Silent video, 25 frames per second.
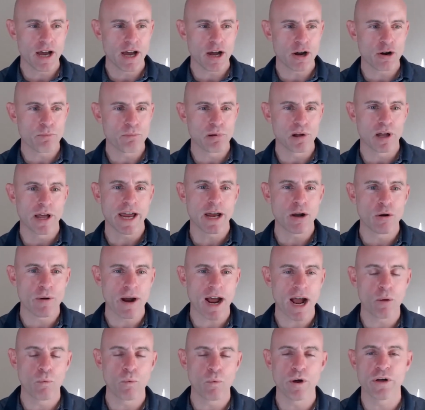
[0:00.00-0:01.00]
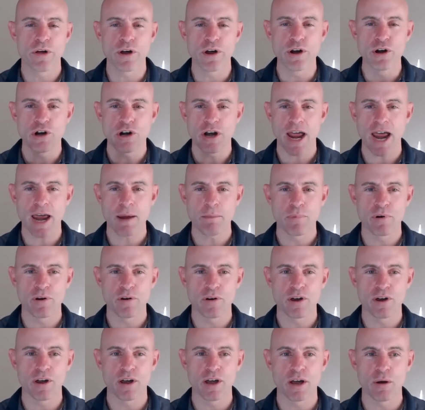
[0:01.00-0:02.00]
playing around with the shapes
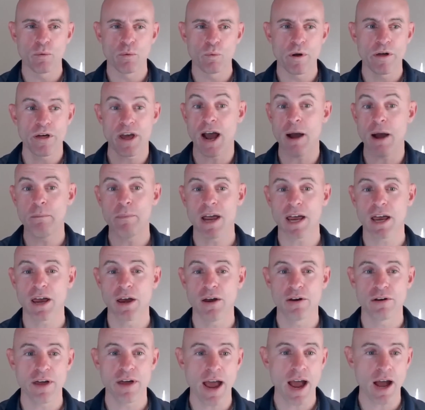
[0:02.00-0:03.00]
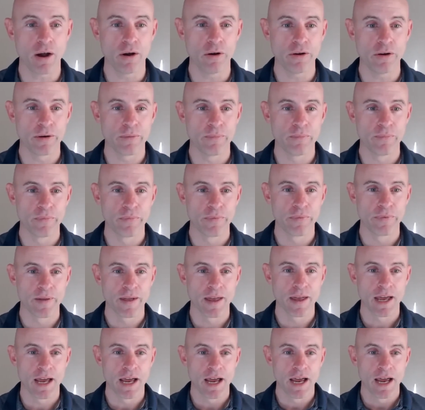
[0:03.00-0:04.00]
without making sound.
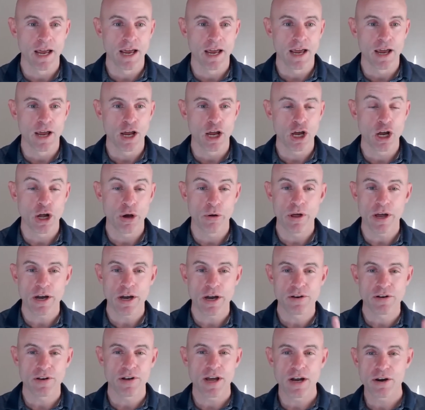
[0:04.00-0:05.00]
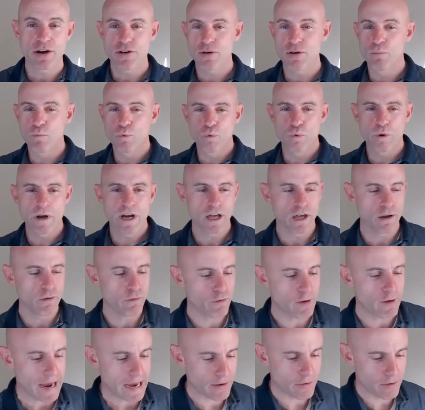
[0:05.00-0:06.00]
There's some really
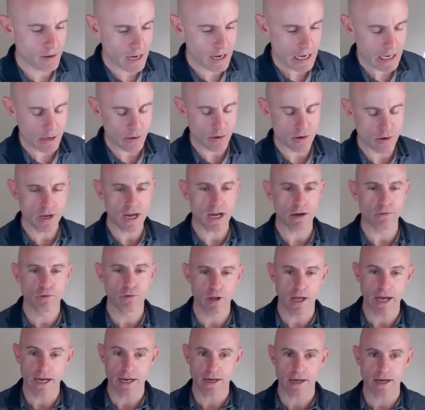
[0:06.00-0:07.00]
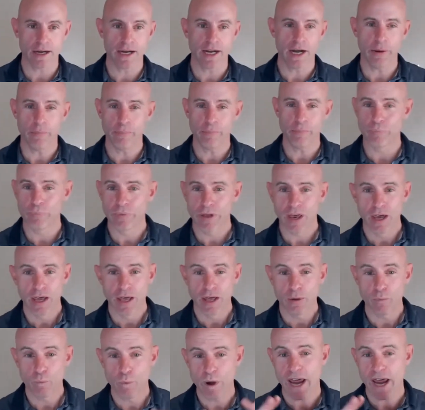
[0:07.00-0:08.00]
fascinating stuff. Like
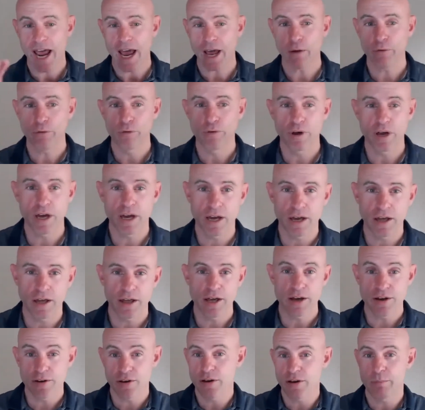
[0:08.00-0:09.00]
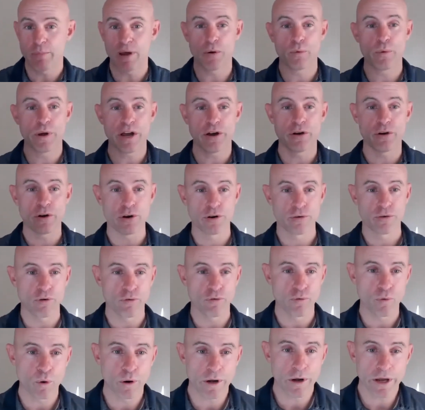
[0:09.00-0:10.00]
we have this has been researched for
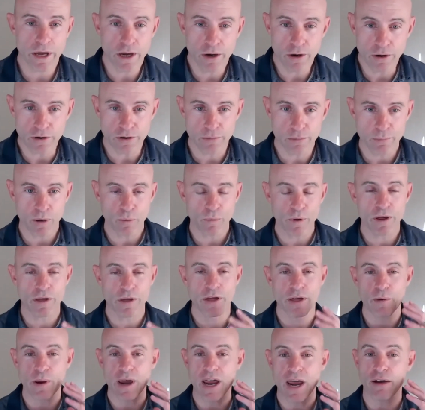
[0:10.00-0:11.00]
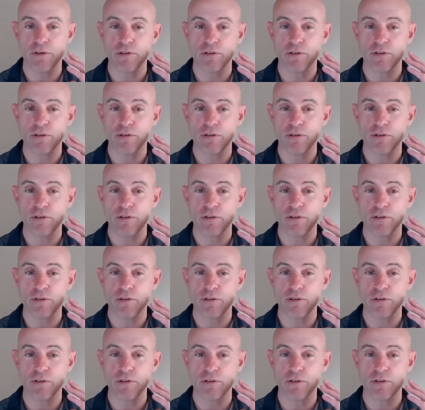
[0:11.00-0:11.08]
40 years, but we have